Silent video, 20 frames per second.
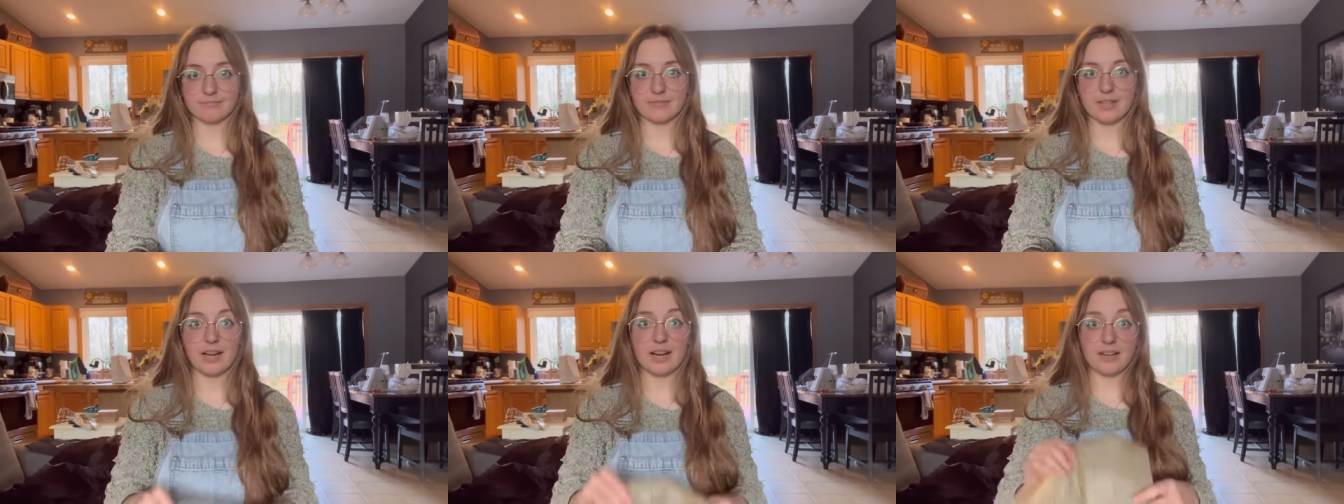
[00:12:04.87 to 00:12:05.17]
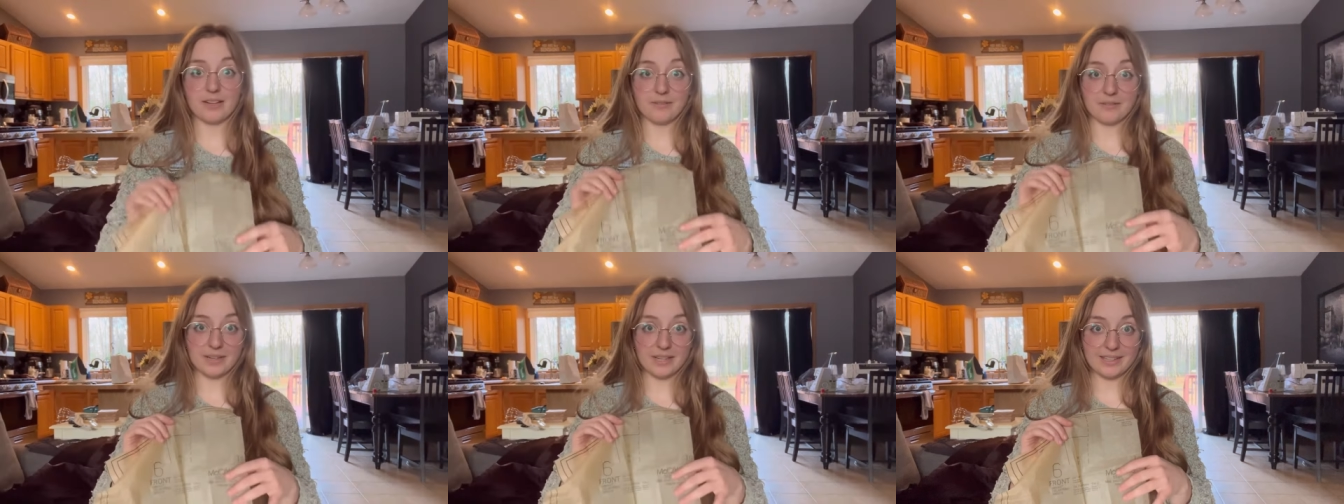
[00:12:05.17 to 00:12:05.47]

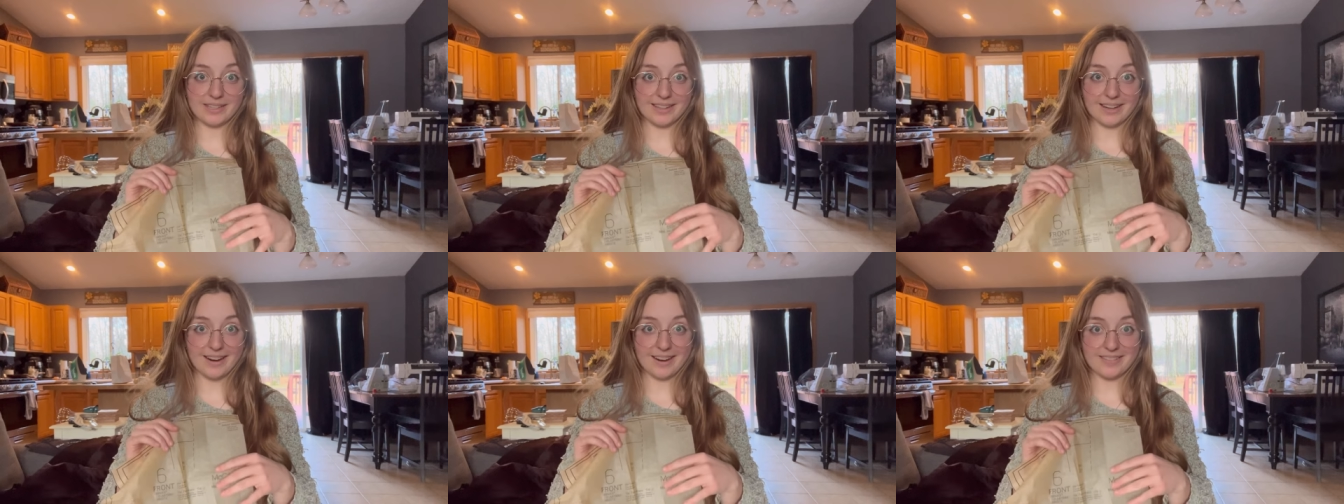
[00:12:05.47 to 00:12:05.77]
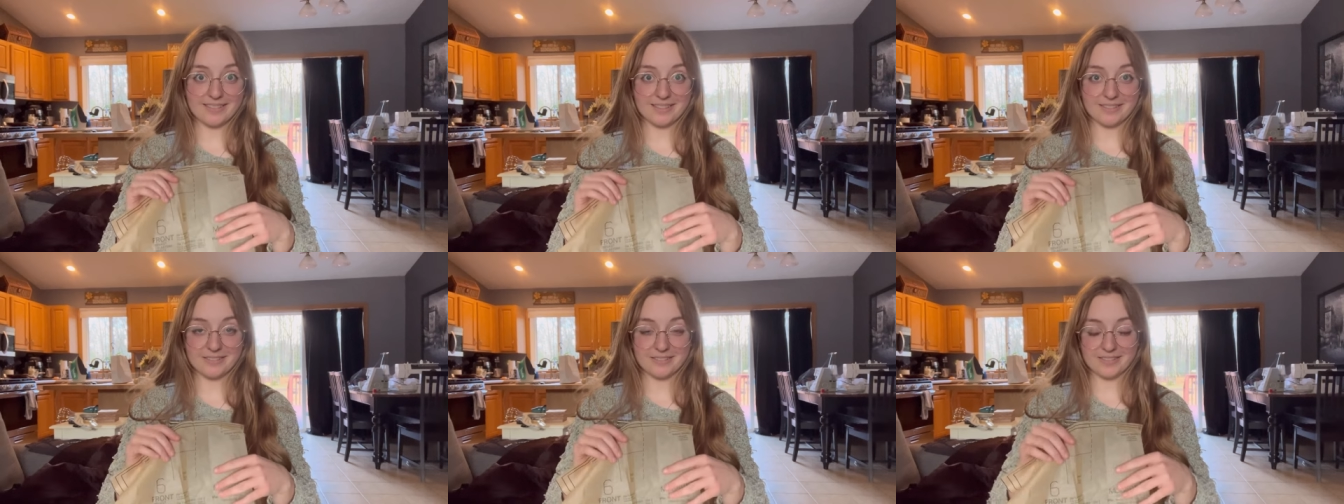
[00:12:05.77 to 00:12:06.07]
Anyway,
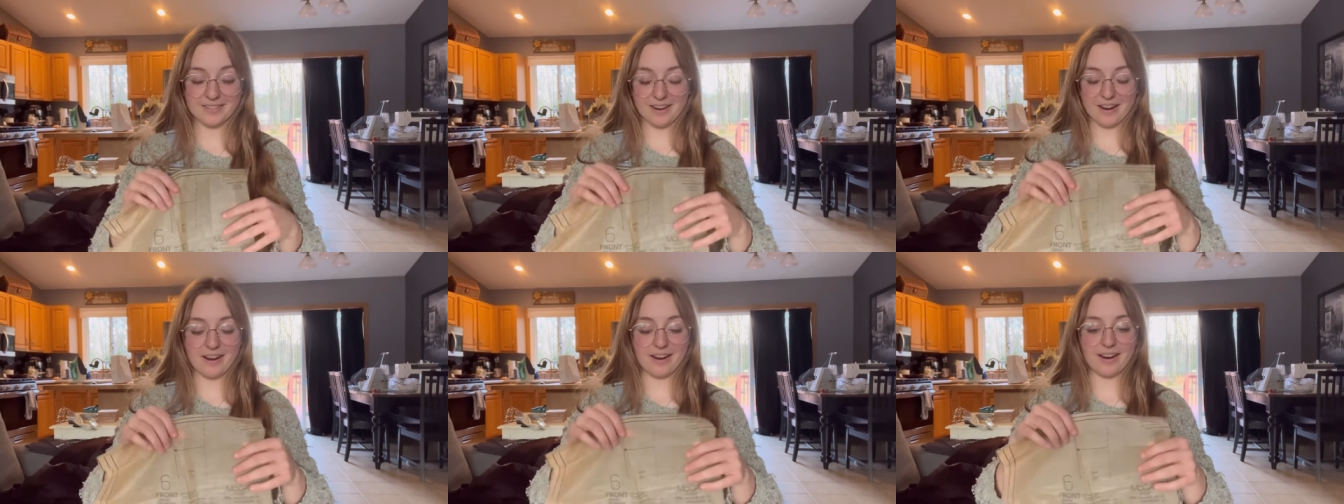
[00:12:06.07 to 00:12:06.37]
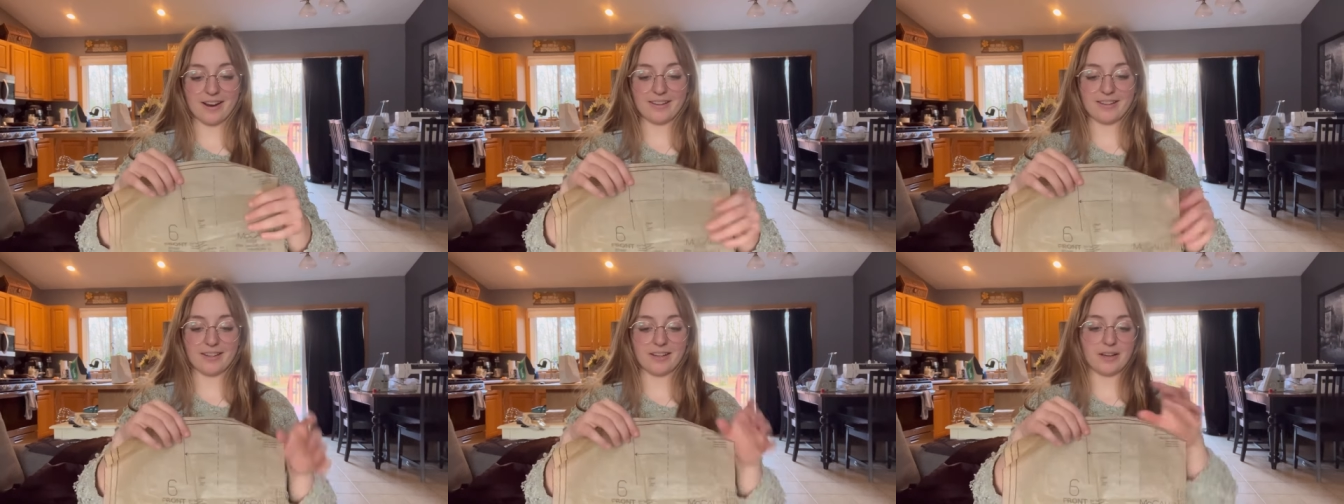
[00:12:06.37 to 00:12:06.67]
as I was saying,
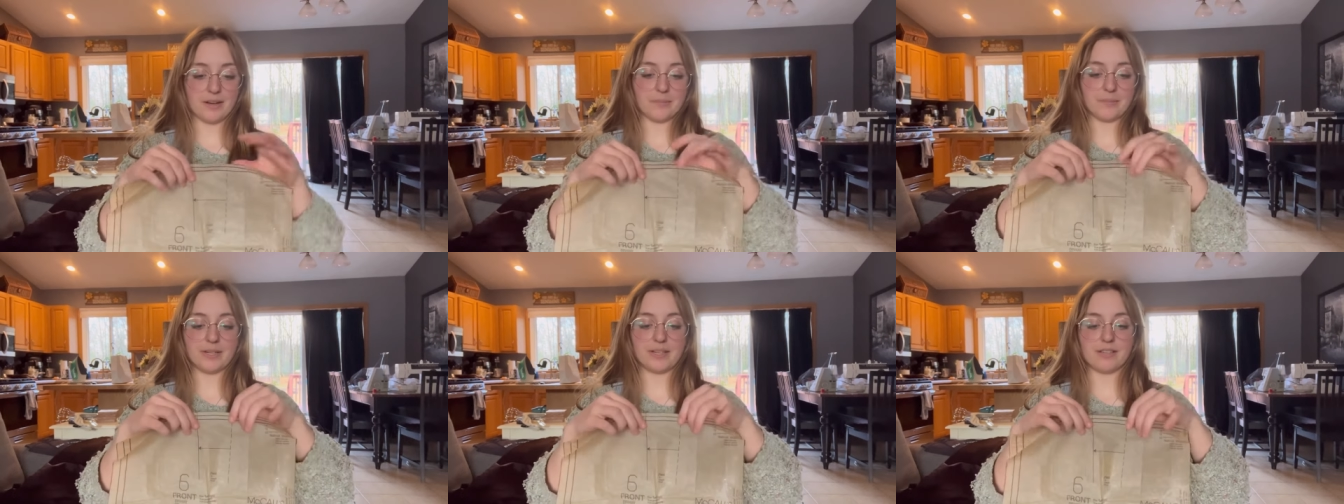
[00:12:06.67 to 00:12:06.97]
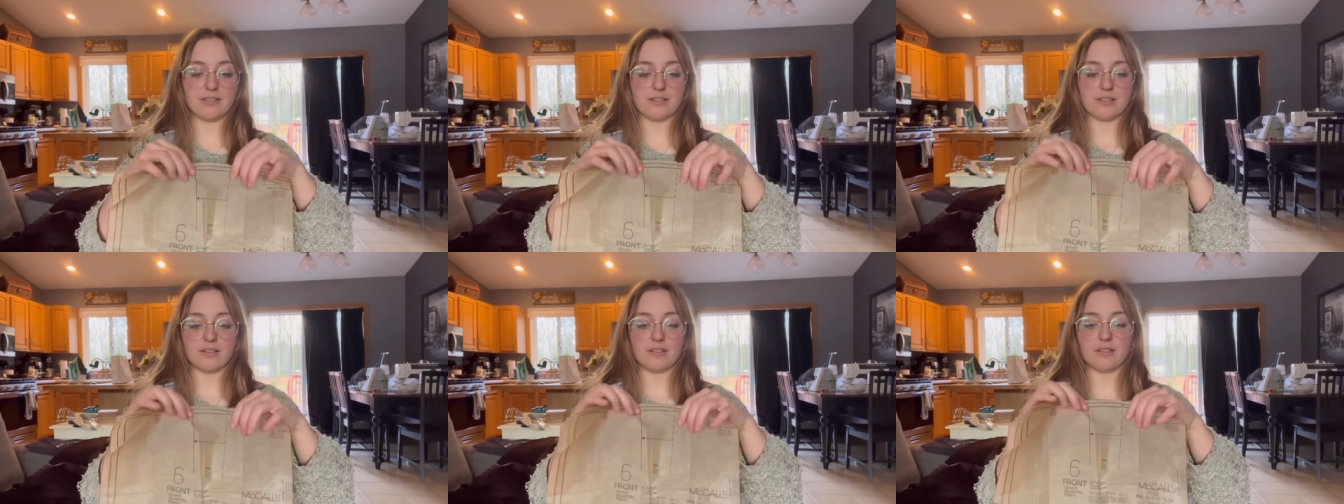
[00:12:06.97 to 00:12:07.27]
I think I might
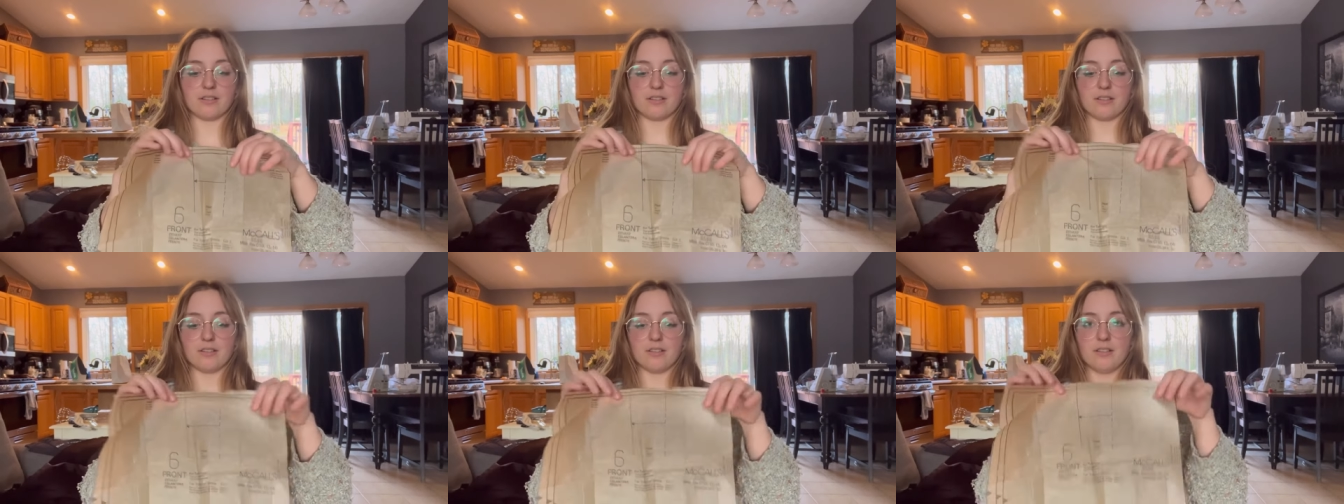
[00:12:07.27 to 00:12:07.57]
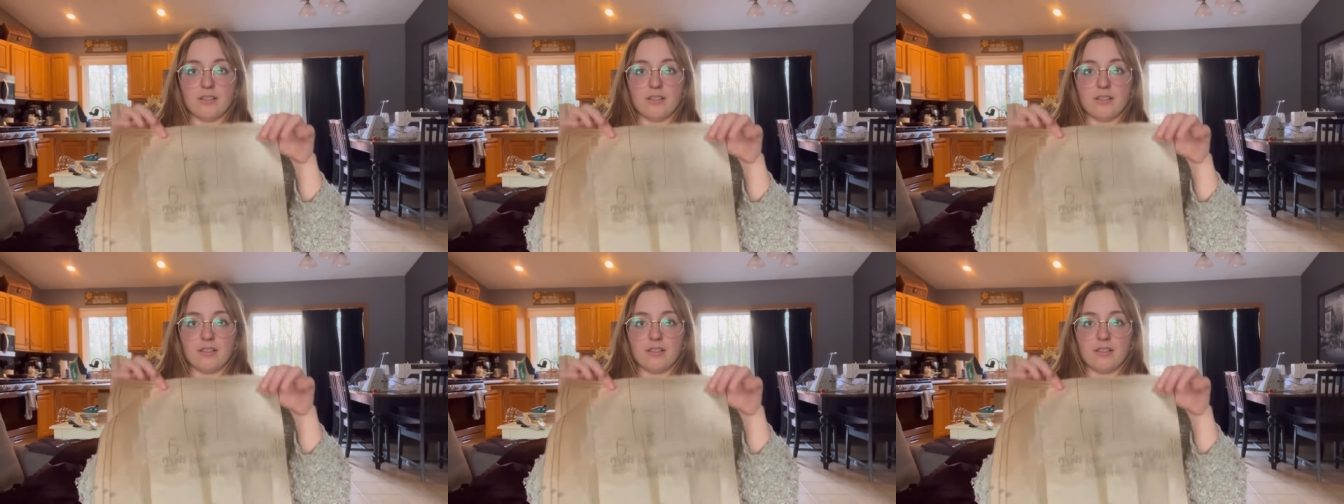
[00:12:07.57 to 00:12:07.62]
turn